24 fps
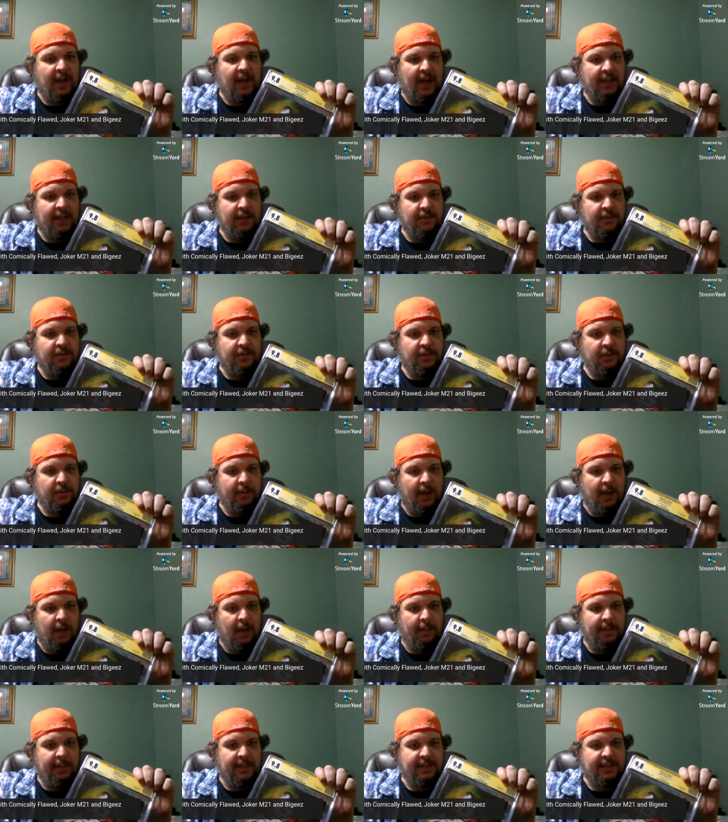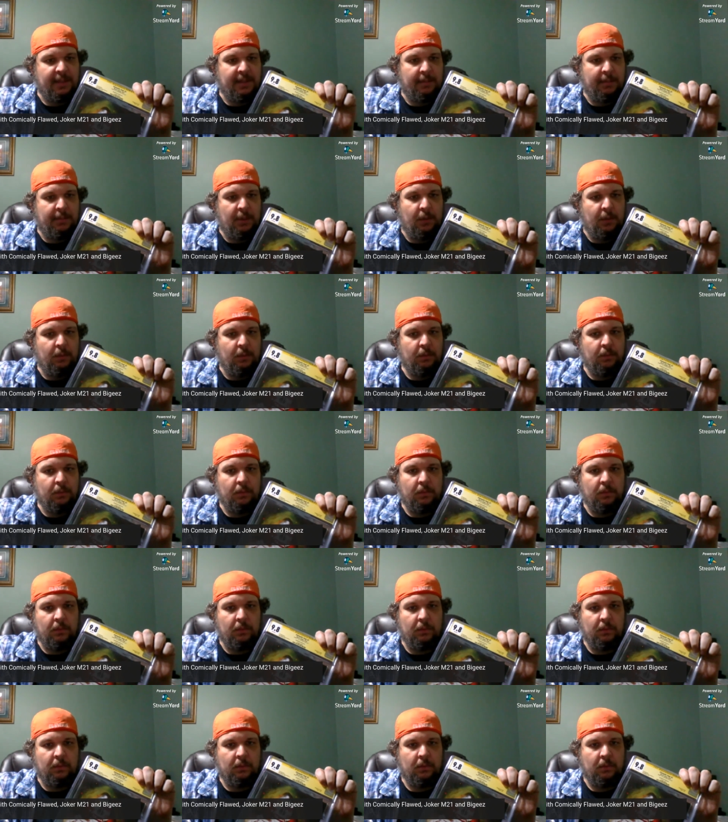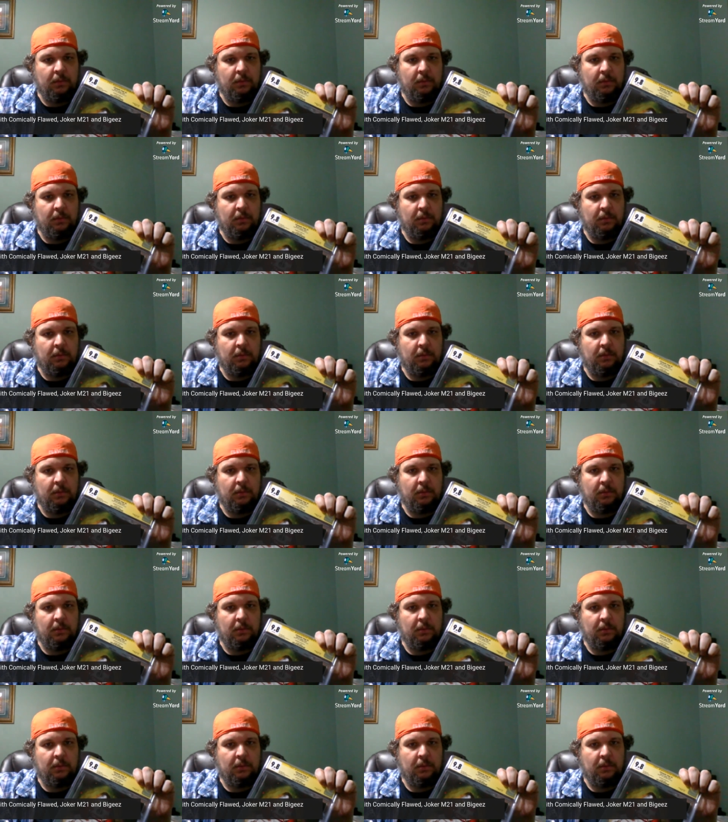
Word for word: YouTube up, but it's on mute. Oh, okay, all right.